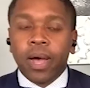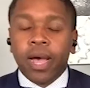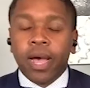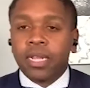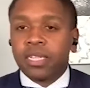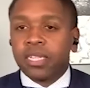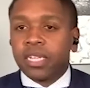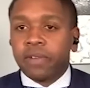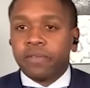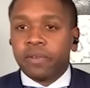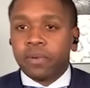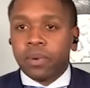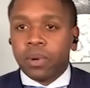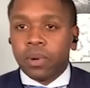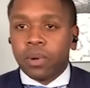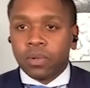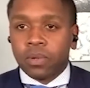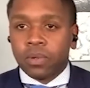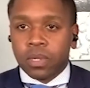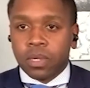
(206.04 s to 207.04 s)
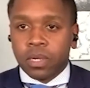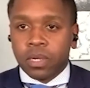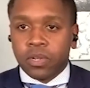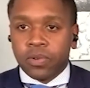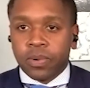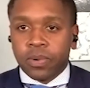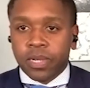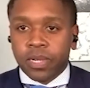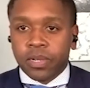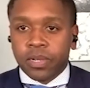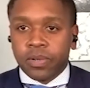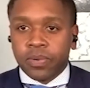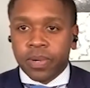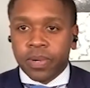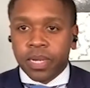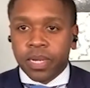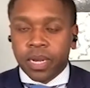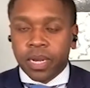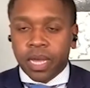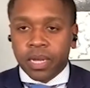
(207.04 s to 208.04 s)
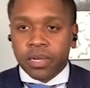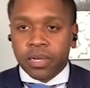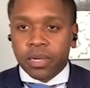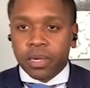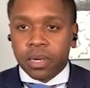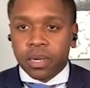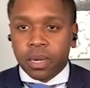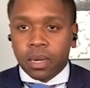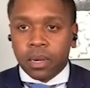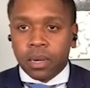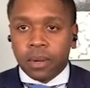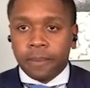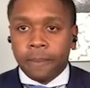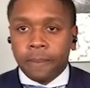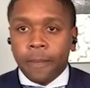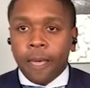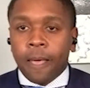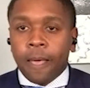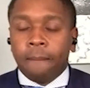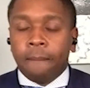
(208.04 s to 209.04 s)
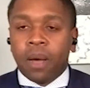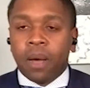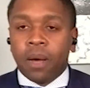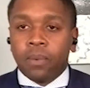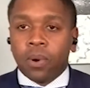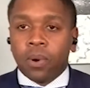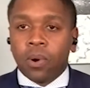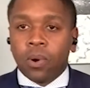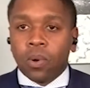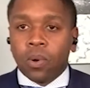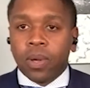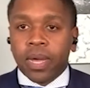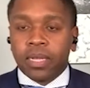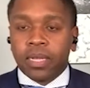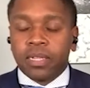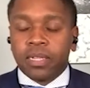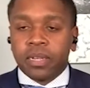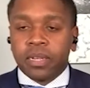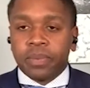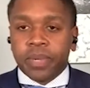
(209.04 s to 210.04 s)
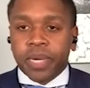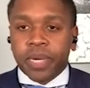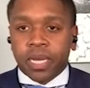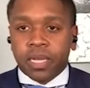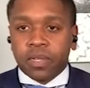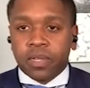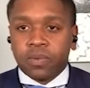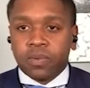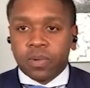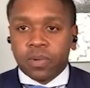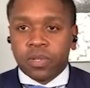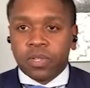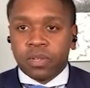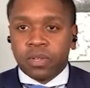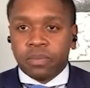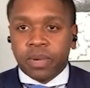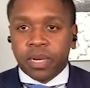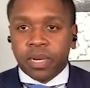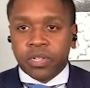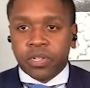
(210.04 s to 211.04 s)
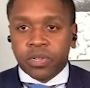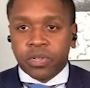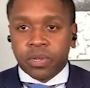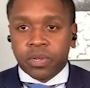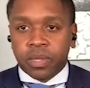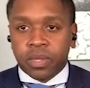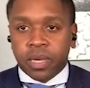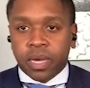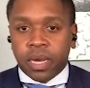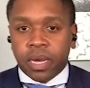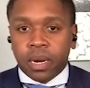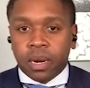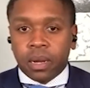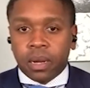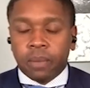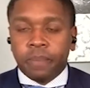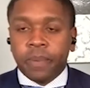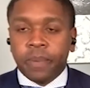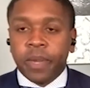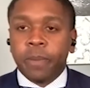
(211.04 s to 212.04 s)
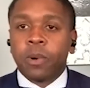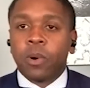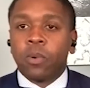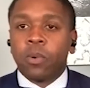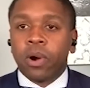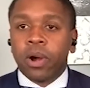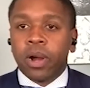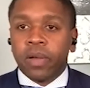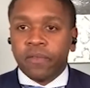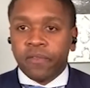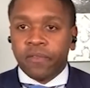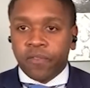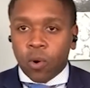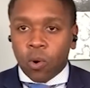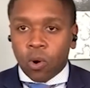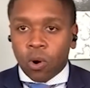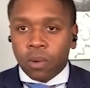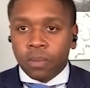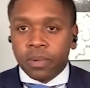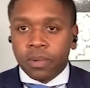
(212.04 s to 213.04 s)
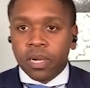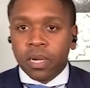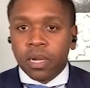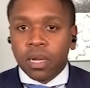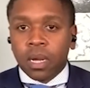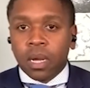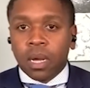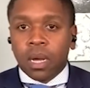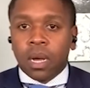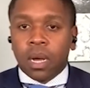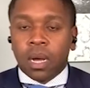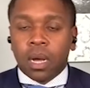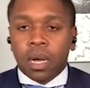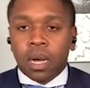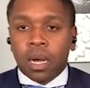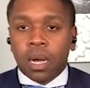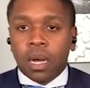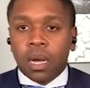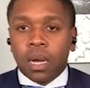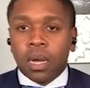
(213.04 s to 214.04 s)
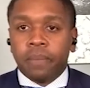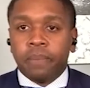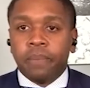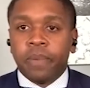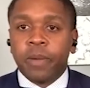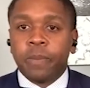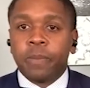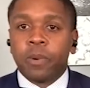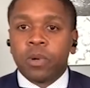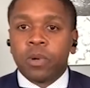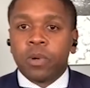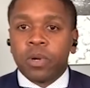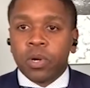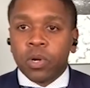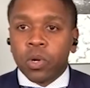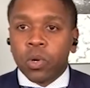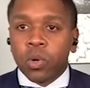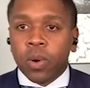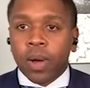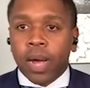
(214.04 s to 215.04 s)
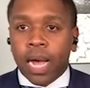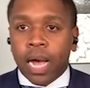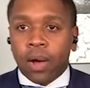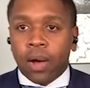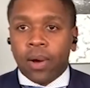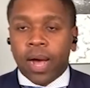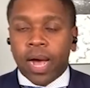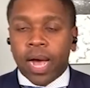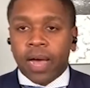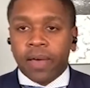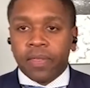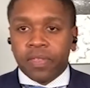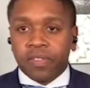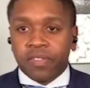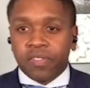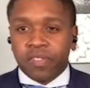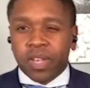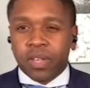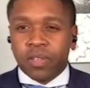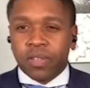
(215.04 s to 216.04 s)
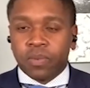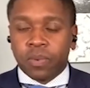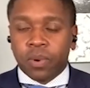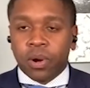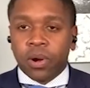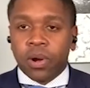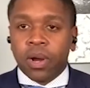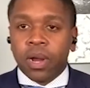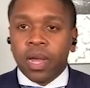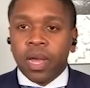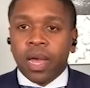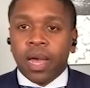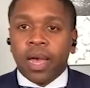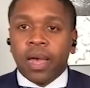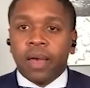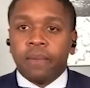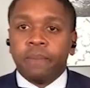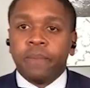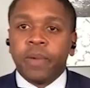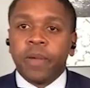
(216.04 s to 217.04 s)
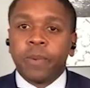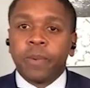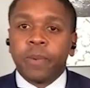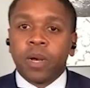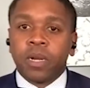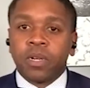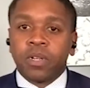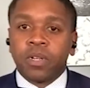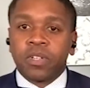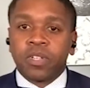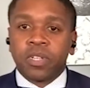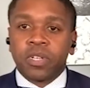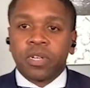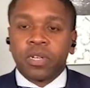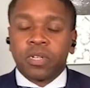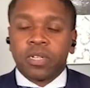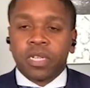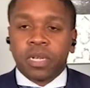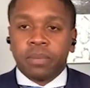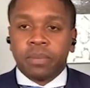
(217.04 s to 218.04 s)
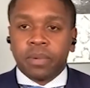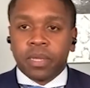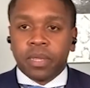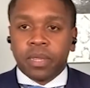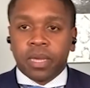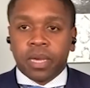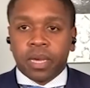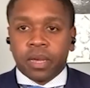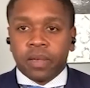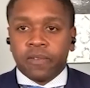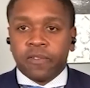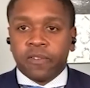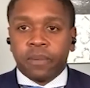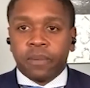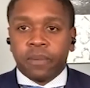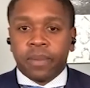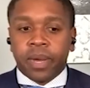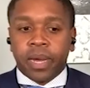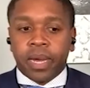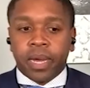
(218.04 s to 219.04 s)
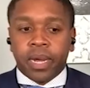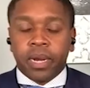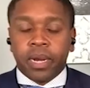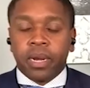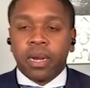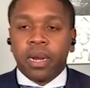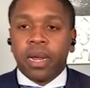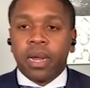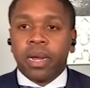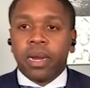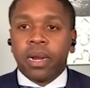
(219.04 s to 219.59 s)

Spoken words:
I had several roles in the 2020 election. My role at CBS was to make sure that people were informed and people knew how high the stakes were, and people understood some of the things from an